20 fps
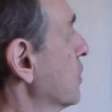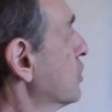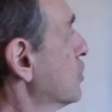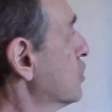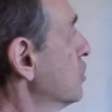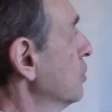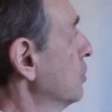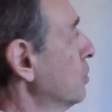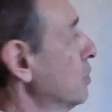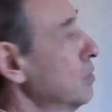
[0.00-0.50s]

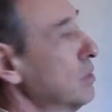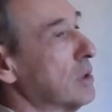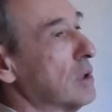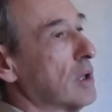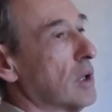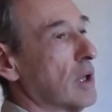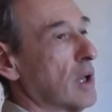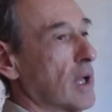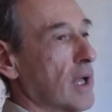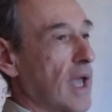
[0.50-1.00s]
2
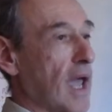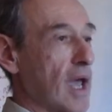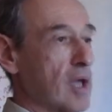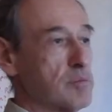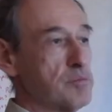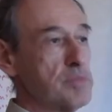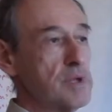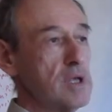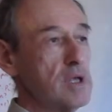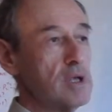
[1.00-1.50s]

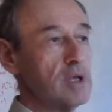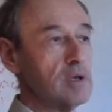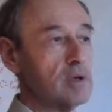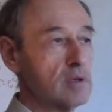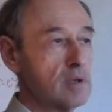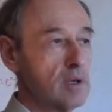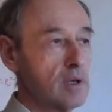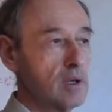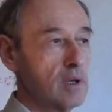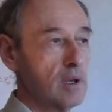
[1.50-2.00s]
can be
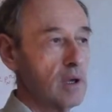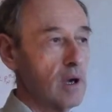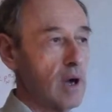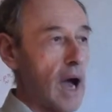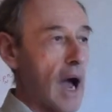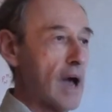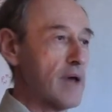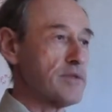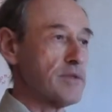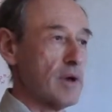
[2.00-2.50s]

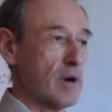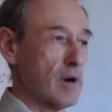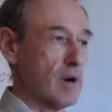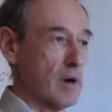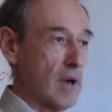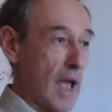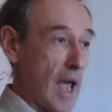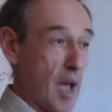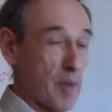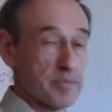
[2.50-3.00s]

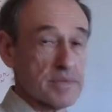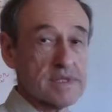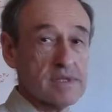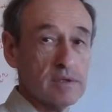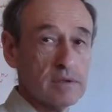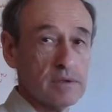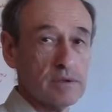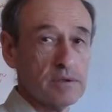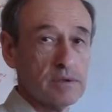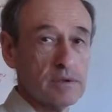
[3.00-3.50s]
either
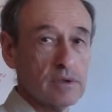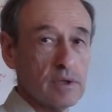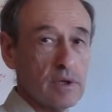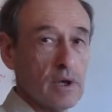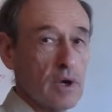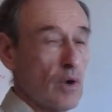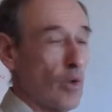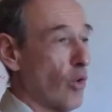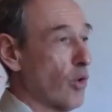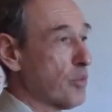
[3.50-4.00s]
absent
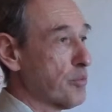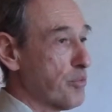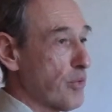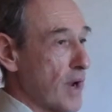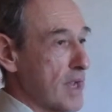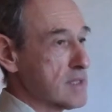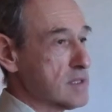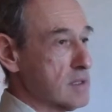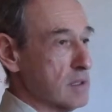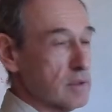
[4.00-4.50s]
or
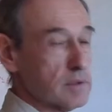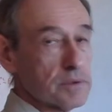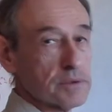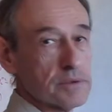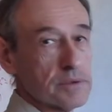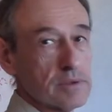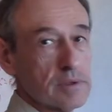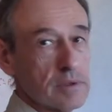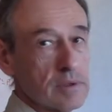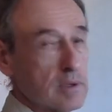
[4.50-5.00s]

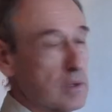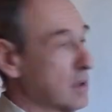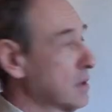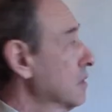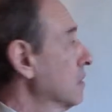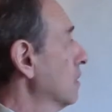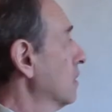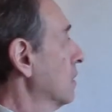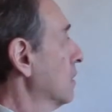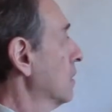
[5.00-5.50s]
present
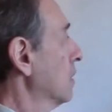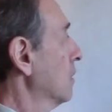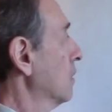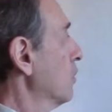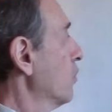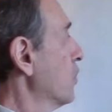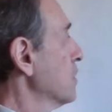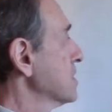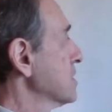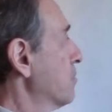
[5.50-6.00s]

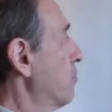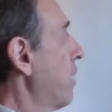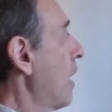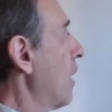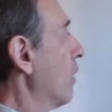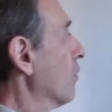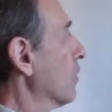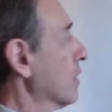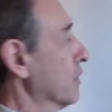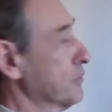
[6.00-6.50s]
with a
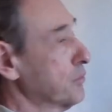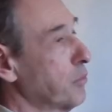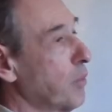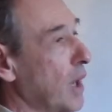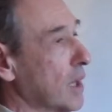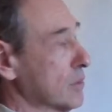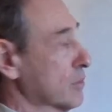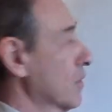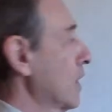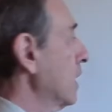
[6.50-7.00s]
power of
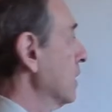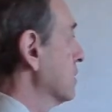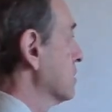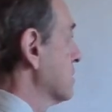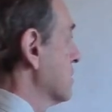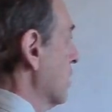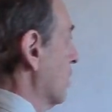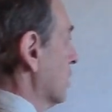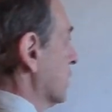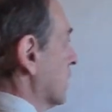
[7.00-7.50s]
1, right?
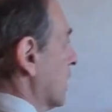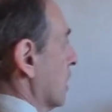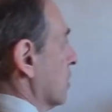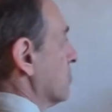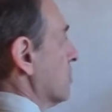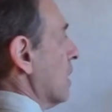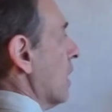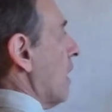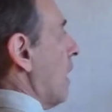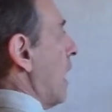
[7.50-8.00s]
So it can be